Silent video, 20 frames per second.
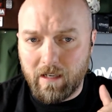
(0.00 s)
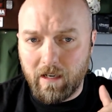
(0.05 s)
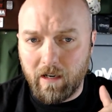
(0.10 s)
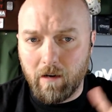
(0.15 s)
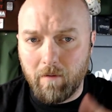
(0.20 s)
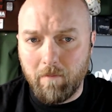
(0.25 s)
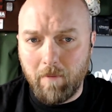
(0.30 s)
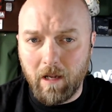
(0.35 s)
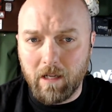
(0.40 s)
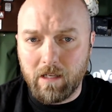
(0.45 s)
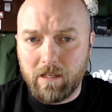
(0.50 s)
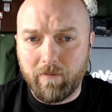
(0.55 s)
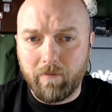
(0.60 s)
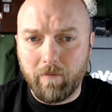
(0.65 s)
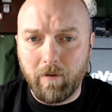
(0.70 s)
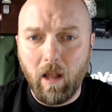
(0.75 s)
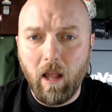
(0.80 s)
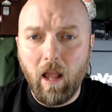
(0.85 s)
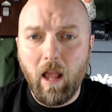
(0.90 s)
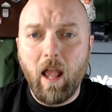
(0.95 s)
earbuds
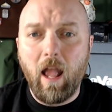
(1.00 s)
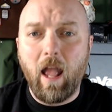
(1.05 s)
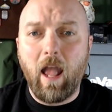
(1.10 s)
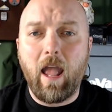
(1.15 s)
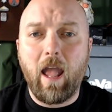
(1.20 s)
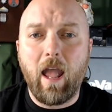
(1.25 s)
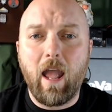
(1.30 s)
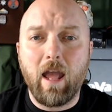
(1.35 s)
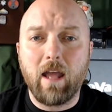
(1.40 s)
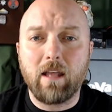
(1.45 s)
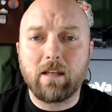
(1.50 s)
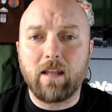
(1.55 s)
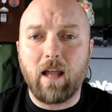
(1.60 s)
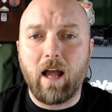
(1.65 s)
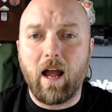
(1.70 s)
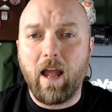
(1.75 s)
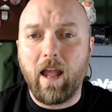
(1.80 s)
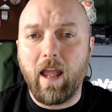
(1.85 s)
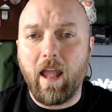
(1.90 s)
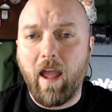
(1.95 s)
as
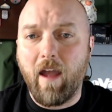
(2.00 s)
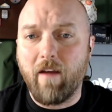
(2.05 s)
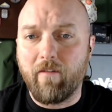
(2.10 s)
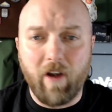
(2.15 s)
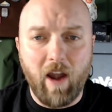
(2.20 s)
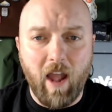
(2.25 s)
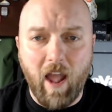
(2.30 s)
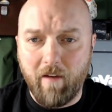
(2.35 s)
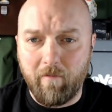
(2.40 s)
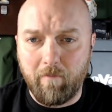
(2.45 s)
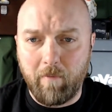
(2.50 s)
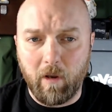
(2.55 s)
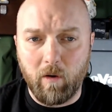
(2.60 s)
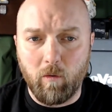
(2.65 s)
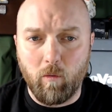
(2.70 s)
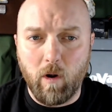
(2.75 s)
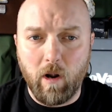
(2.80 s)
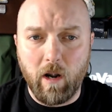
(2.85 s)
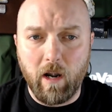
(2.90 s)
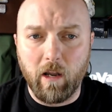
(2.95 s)
I ever have been
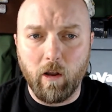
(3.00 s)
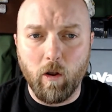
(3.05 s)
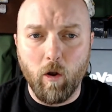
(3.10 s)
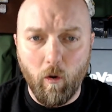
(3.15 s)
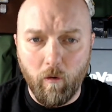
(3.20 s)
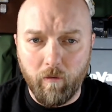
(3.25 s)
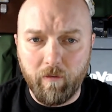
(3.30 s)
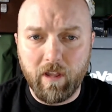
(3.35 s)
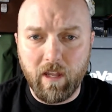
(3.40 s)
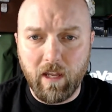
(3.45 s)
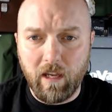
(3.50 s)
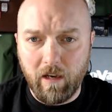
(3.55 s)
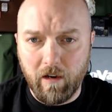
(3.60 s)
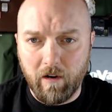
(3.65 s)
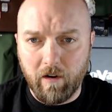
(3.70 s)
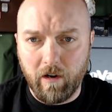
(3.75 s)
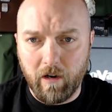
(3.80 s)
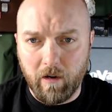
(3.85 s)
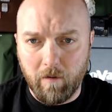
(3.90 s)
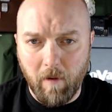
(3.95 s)
wearing
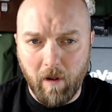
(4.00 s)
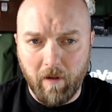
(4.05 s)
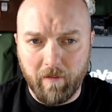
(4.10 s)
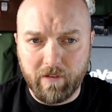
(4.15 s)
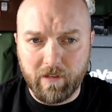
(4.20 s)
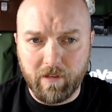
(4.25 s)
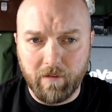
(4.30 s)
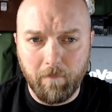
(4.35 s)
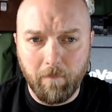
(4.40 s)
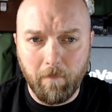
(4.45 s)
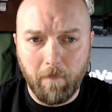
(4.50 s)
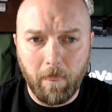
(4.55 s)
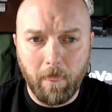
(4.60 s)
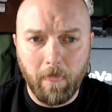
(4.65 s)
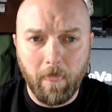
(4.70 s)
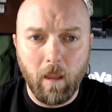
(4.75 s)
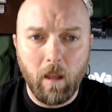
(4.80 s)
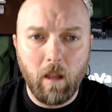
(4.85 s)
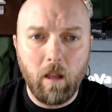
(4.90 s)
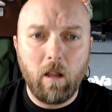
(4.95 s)
over-the-ear earmuffs.
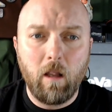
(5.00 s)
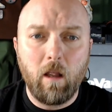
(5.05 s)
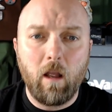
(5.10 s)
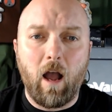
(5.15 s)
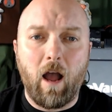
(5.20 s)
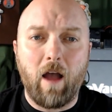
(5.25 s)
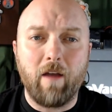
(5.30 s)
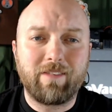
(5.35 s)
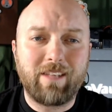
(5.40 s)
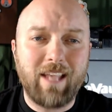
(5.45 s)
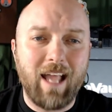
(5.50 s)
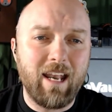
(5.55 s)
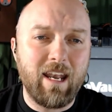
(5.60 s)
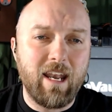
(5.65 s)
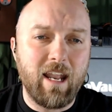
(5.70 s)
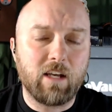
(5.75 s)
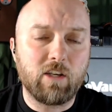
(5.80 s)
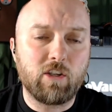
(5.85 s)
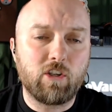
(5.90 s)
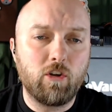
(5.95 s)
I've sat
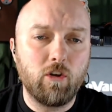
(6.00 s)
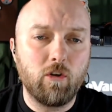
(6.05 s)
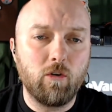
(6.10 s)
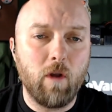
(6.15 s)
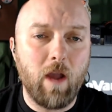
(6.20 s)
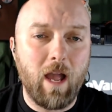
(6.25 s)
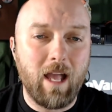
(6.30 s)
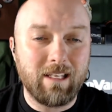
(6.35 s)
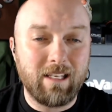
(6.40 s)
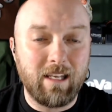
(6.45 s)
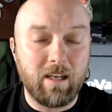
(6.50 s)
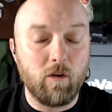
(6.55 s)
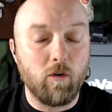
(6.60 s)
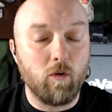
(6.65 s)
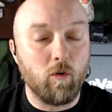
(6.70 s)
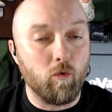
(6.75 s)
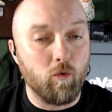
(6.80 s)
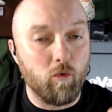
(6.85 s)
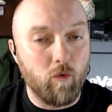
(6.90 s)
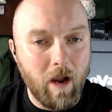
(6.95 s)
next to, as in
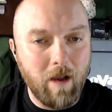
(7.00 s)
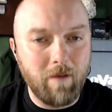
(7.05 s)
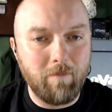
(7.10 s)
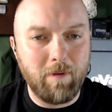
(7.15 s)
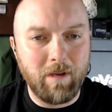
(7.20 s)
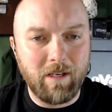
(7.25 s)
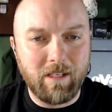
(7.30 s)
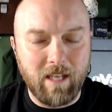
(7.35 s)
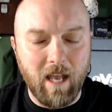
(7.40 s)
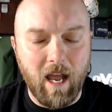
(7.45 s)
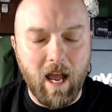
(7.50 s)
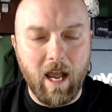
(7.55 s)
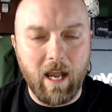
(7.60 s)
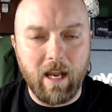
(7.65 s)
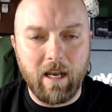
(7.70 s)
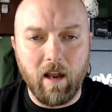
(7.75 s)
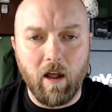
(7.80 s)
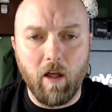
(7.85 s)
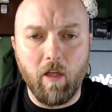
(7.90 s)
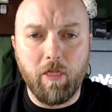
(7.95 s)
right
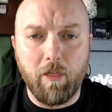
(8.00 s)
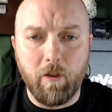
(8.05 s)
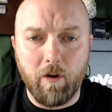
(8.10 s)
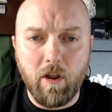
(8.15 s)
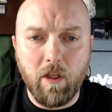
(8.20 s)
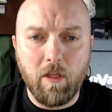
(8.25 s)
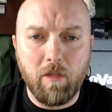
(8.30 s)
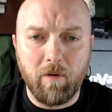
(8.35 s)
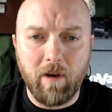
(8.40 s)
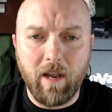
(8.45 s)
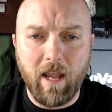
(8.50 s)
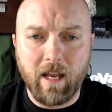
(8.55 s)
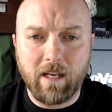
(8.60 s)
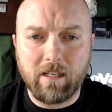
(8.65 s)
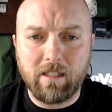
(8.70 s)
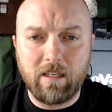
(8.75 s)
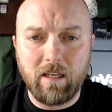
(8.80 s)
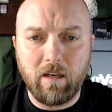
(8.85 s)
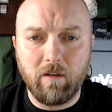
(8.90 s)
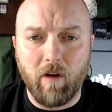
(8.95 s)
beside, a
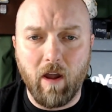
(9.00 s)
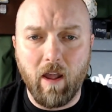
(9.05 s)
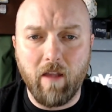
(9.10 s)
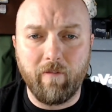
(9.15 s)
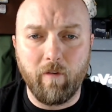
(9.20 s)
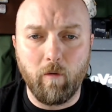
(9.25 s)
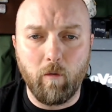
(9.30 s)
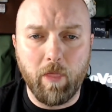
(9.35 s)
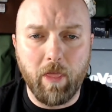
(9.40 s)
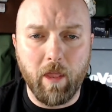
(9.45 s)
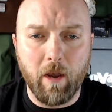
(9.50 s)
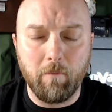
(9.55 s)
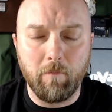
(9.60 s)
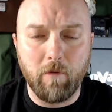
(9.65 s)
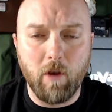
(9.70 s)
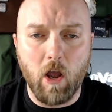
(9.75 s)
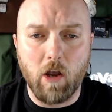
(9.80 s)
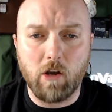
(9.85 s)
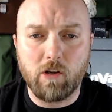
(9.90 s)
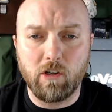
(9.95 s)
33XC rifle with an
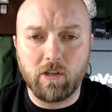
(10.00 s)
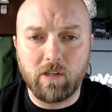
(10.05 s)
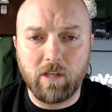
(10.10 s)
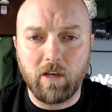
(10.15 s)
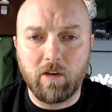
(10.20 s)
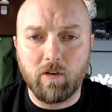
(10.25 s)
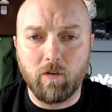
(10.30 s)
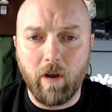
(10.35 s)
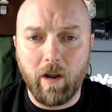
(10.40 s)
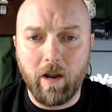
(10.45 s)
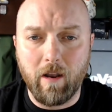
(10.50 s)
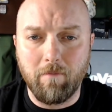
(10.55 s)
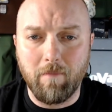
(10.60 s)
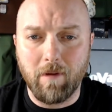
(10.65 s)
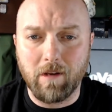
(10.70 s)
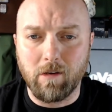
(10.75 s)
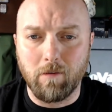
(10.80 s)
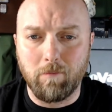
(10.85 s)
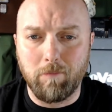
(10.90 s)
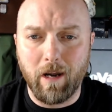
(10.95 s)
obnoxious integrated
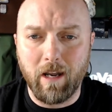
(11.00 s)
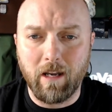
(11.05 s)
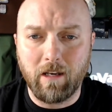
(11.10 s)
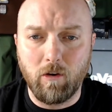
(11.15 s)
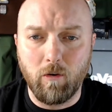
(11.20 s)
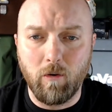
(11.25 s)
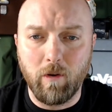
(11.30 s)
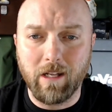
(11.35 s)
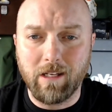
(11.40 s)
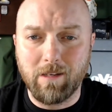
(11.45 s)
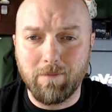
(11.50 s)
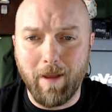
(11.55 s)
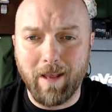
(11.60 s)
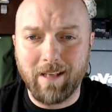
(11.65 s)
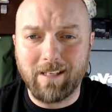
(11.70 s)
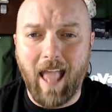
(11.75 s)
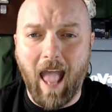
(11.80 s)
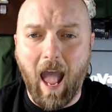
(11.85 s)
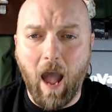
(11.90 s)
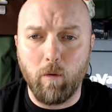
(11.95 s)
muzzle brake doing its
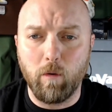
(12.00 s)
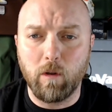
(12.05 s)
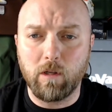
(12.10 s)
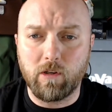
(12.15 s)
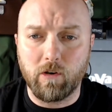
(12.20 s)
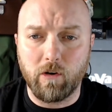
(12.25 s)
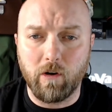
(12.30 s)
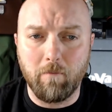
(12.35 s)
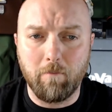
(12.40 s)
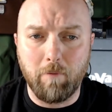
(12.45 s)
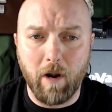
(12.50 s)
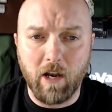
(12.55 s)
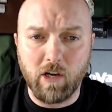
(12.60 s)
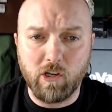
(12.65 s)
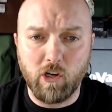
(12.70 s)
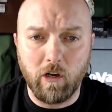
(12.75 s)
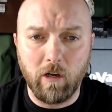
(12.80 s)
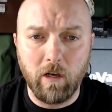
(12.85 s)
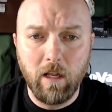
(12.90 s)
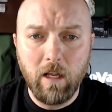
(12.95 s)
best howitzer
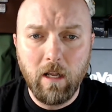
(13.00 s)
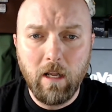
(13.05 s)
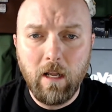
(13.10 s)
impression